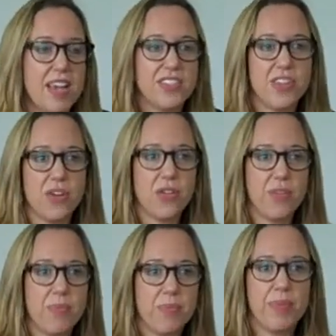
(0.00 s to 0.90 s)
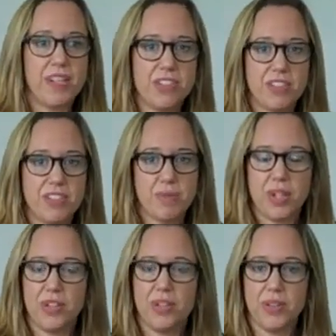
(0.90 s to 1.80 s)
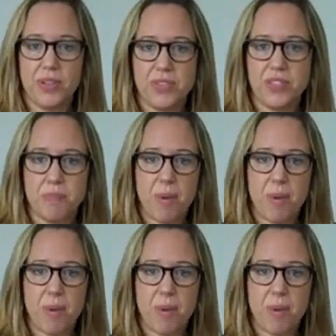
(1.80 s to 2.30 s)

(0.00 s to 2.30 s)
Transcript: So plagiarism includes